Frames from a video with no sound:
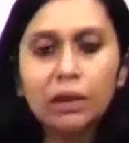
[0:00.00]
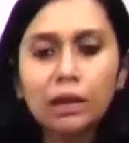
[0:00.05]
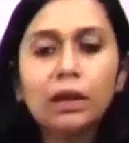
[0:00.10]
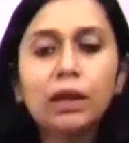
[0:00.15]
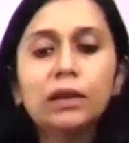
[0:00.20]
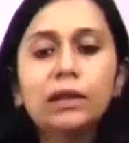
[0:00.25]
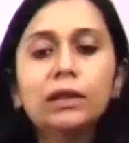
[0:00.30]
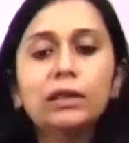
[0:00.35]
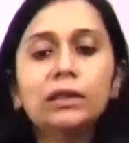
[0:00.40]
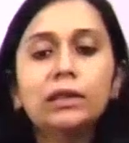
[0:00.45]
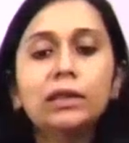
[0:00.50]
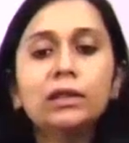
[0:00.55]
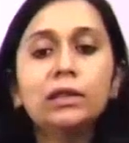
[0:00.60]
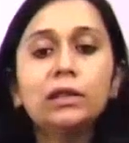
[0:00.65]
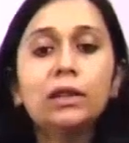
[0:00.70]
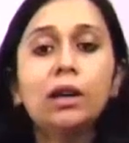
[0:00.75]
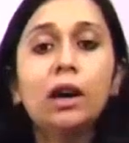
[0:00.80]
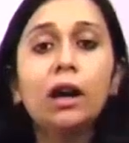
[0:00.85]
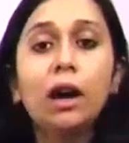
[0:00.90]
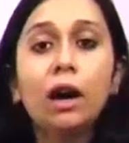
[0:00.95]
This is
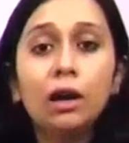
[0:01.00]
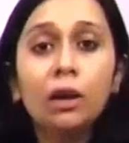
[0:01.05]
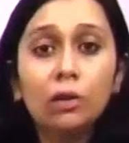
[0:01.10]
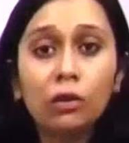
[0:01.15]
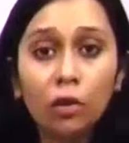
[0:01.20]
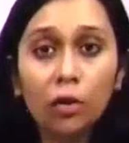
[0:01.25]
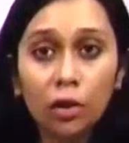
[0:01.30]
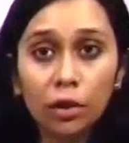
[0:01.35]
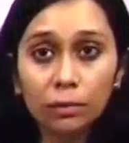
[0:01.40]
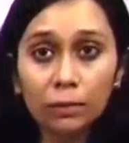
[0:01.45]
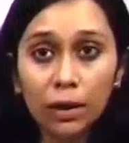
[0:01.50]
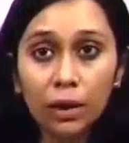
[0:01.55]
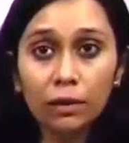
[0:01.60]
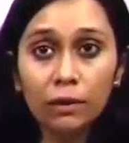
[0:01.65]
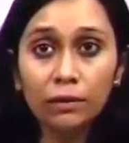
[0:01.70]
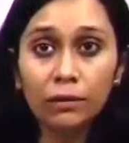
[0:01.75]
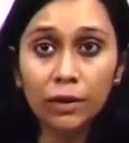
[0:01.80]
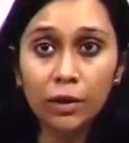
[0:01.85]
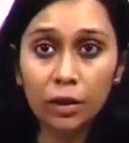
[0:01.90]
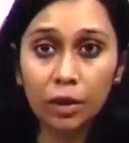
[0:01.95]
a normal
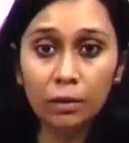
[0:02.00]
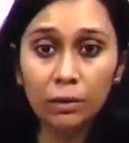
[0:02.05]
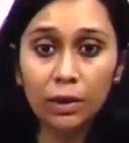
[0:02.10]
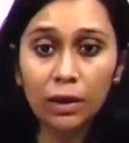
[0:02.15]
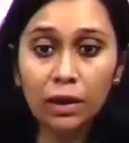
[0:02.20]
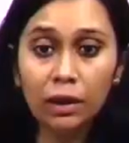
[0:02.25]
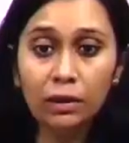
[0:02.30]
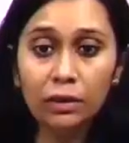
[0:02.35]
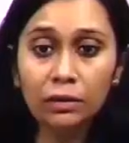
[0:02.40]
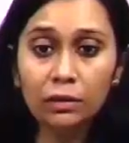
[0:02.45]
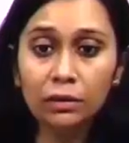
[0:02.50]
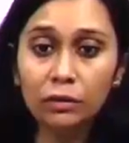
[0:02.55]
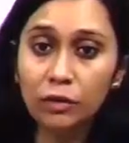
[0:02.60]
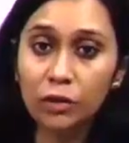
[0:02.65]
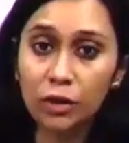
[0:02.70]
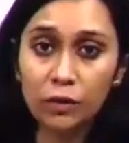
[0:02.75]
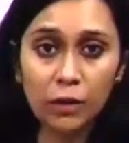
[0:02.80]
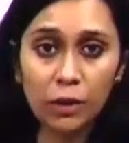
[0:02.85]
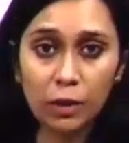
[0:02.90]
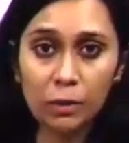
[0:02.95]
phenomena
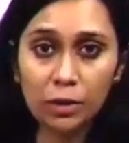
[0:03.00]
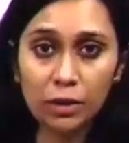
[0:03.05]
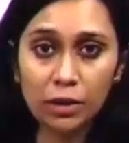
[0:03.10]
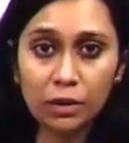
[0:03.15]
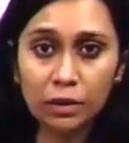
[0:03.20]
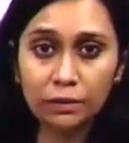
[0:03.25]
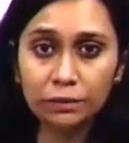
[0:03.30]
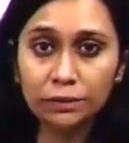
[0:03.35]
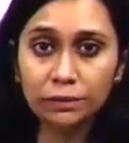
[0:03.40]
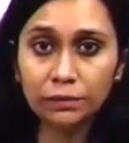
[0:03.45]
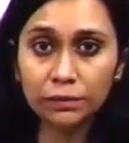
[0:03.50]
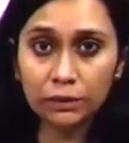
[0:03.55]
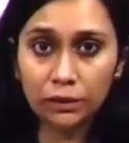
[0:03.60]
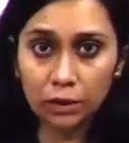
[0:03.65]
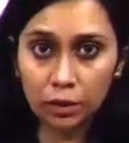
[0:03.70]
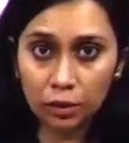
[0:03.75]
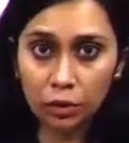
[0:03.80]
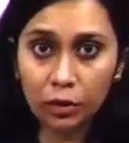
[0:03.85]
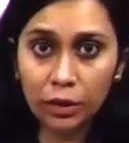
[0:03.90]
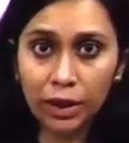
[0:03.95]
which we observe.
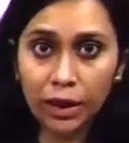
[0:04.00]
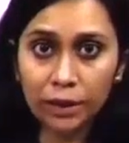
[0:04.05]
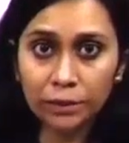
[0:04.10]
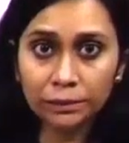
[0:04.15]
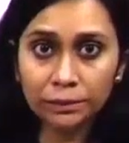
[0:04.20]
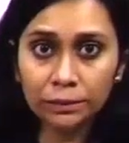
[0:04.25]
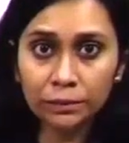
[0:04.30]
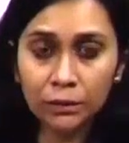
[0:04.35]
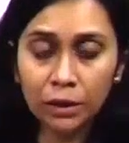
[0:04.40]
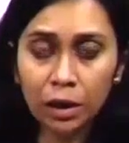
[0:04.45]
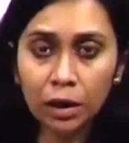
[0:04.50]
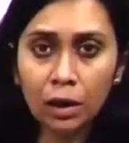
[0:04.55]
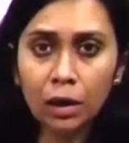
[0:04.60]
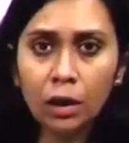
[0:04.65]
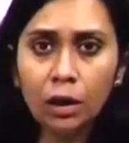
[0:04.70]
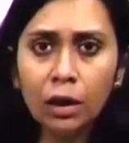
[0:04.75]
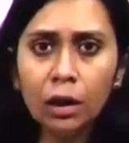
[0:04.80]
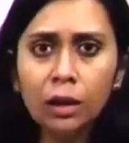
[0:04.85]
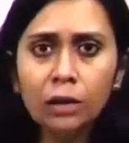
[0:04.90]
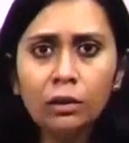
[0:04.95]
Okay.
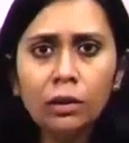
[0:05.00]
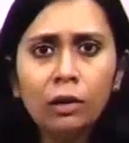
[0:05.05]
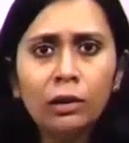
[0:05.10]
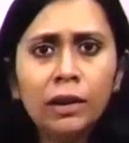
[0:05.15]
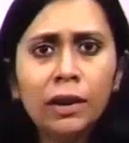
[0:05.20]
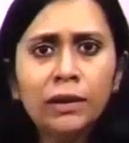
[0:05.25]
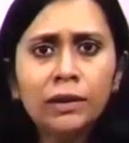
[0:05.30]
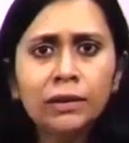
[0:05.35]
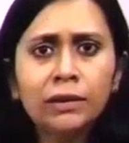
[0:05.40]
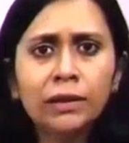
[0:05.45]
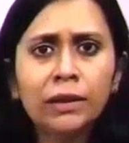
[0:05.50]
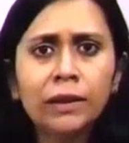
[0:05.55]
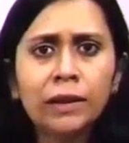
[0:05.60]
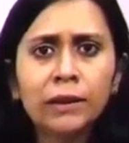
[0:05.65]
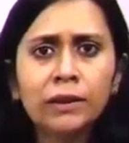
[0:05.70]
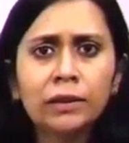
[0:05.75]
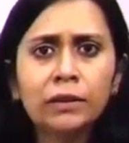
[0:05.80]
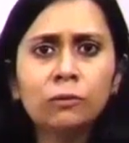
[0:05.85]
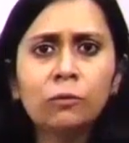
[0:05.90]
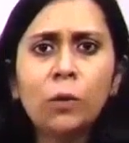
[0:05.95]
Now let us say,
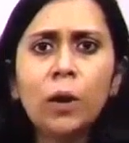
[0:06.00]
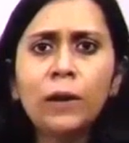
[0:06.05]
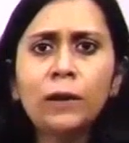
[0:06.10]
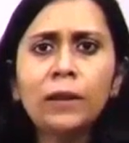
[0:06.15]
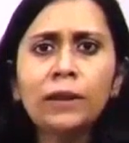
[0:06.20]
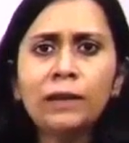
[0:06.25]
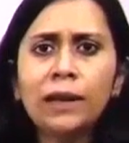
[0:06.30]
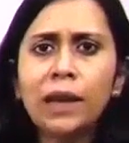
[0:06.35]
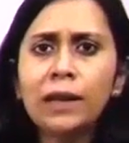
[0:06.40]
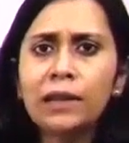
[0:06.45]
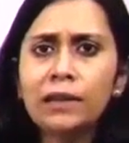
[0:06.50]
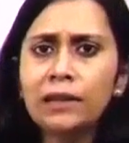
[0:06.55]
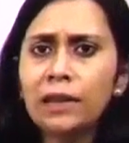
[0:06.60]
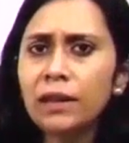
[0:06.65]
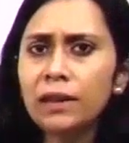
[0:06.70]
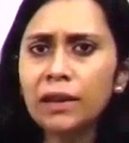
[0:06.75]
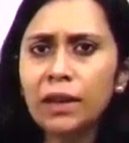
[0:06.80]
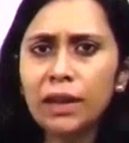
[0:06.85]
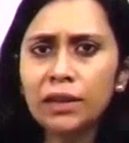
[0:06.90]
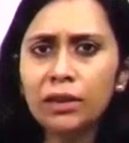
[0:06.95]
guys, what does
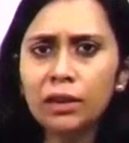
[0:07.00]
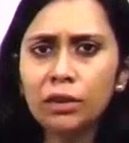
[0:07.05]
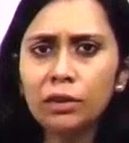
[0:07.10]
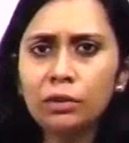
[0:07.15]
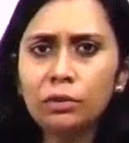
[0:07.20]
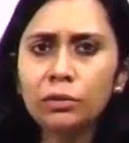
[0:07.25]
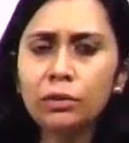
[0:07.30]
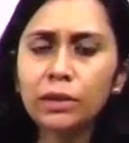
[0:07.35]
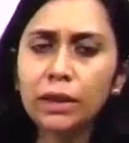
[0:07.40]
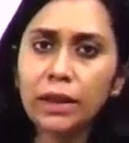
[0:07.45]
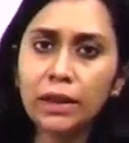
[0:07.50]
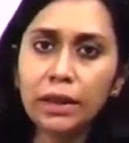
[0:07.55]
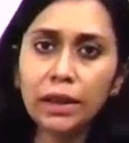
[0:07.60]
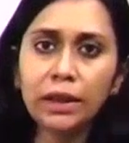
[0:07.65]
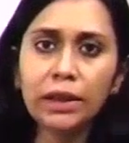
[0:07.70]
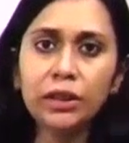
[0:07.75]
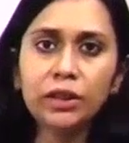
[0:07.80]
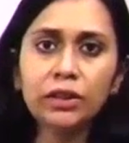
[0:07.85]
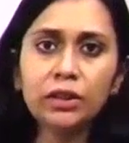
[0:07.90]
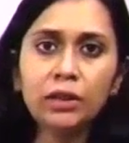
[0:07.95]
anesthetic agent do?
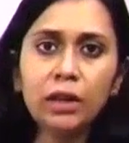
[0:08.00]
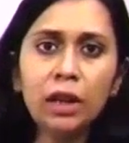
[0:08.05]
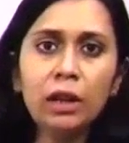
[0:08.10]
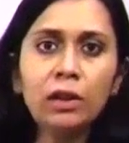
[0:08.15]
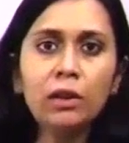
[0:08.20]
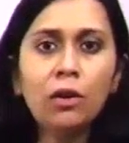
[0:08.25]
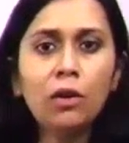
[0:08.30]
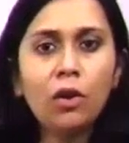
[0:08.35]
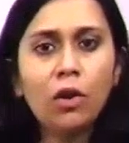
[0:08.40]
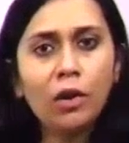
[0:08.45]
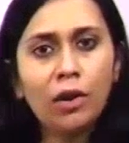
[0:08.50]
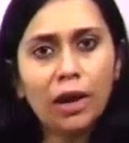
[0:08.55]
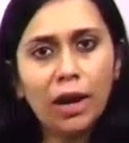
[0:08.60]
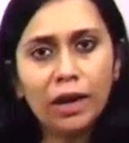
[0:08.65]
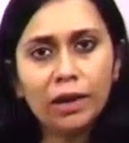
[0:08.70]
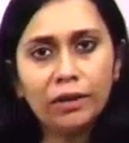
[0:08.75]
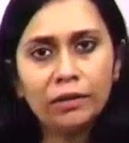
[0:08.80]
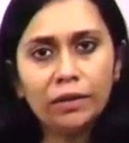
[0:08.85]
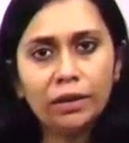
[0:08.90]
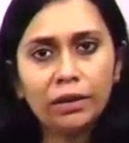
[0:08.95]
Inhalational or
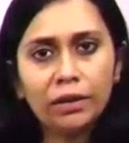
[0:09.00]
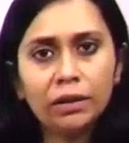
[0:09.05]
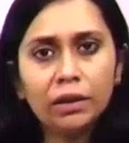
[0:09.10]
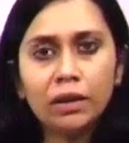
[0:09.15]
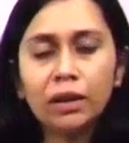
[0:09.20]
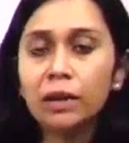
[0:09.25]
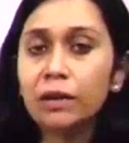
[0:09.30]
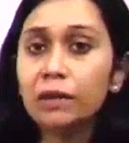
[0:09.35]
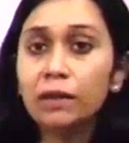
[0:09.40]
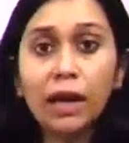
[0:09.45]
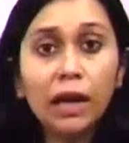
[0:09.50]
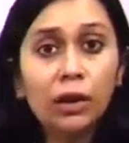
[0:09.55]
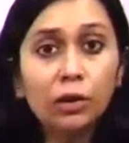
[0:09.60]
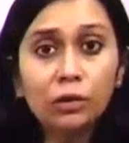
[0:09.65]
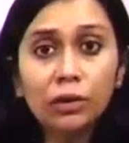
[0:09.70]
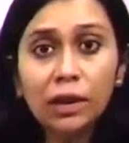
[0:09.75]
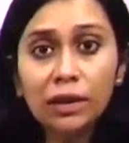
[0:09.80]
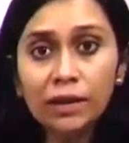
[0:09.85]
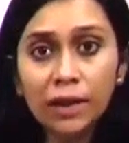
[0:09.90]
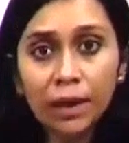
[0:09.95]
IV? They do
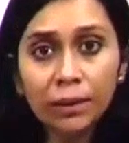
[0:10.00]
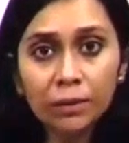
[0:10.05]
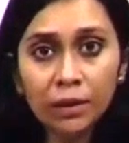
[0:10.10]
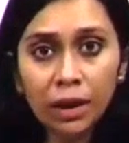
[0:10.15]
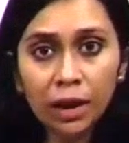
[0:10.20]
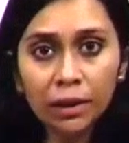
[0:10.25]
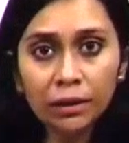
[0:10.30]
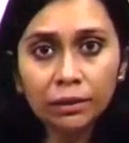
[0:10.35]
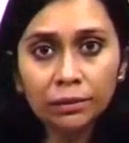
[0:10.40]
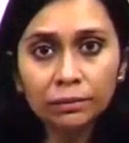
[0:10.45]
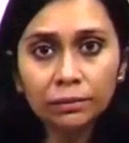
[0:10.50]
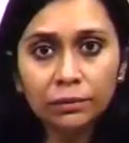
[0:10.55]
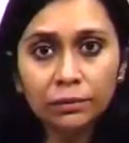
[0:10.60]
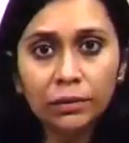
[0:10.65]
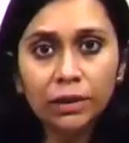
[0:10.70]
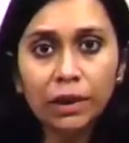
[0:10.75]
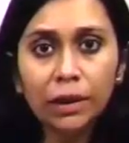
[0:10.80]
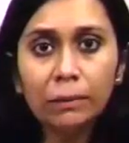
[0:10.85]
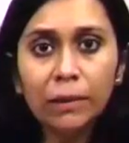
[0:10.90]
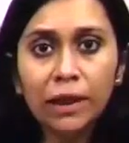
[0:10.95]
the same thing.
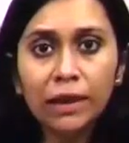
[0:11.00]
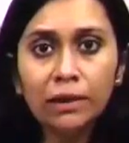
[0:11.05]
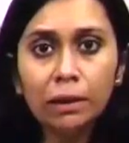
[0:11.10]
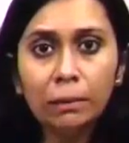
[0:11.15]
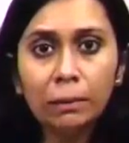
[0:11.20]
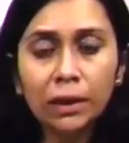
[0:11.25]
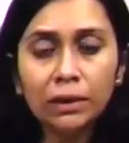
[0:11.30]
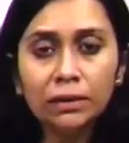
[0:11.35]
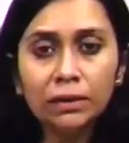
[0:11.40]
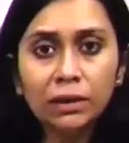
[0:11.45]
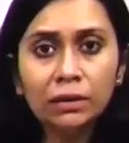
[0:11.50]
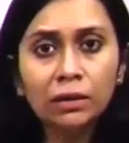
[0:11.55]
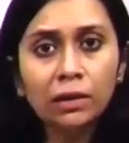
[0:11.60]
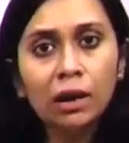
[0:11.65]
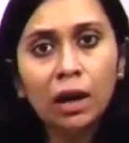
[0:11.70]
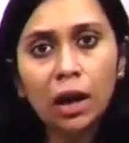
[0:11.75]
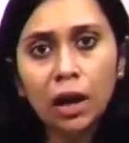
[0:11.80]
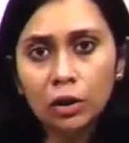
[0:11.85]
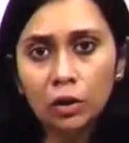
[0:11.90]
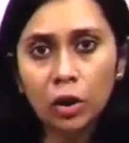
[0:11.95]
They make the person
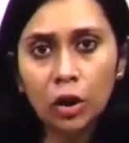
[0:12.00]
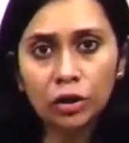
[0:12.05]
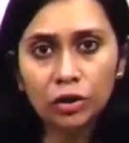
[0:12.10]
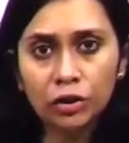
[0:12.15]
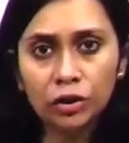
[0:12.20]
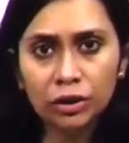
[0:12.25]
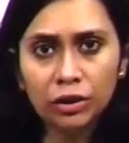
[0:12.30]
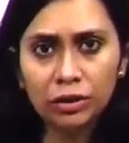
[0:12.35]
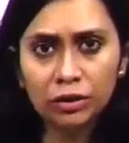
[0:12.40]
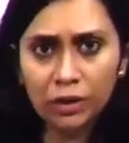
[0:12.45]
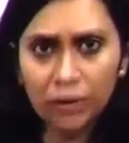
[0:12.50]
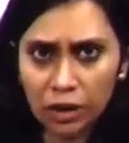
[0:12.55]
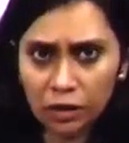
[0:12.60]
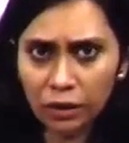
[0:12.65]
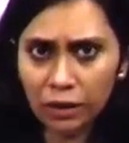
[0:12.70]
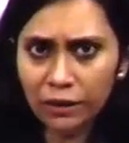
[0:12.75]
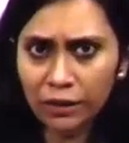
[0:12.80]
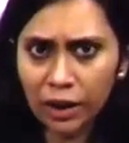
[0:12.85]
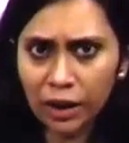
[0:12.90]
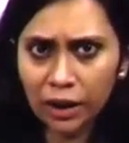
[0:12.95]
unconscious. That's
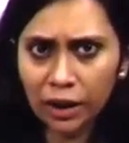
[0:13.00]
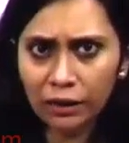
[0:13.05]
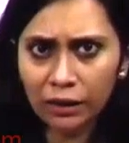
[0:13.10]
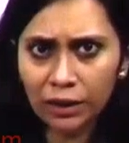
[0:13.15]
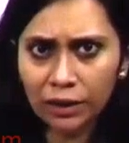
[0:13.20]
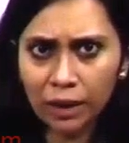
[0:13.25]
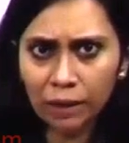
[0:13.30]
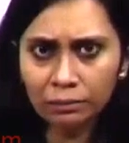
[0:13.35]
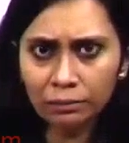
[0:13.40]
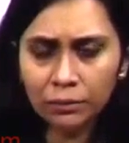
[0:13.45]
why we are giving them.